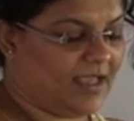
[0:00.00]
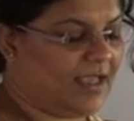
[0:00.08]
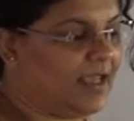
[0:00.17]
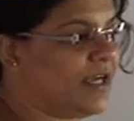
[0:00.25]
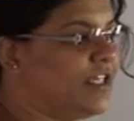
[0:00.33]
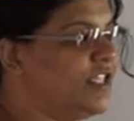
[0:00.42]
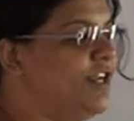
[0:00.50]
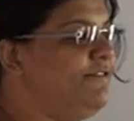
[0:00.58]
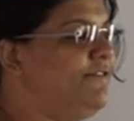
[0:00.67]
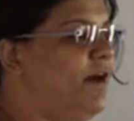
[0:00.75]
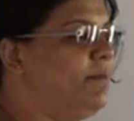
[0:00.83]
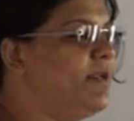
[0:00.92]
Russian
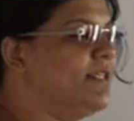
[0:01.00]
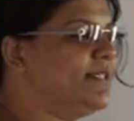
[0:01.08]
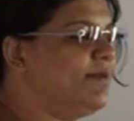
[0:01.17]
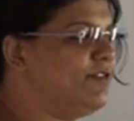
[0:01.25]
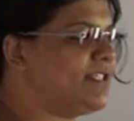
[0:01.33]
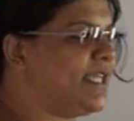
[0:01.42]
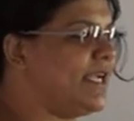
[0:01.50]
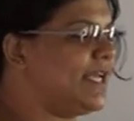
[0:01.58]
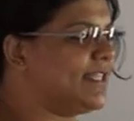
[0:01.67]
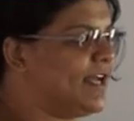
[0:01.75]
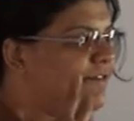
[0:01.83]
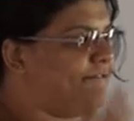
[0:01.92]
formalism was
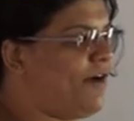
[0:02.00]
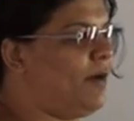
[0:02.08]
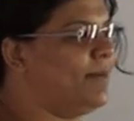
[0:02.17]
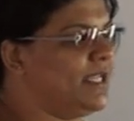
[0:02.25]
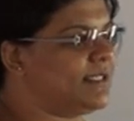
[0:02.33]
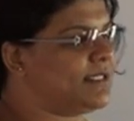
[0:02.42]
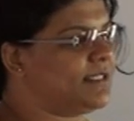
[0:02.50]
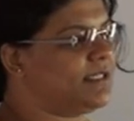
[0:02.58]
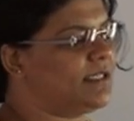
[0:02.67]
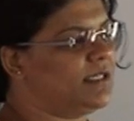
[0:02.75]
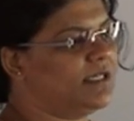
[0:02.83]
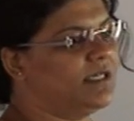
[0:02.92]
another formalist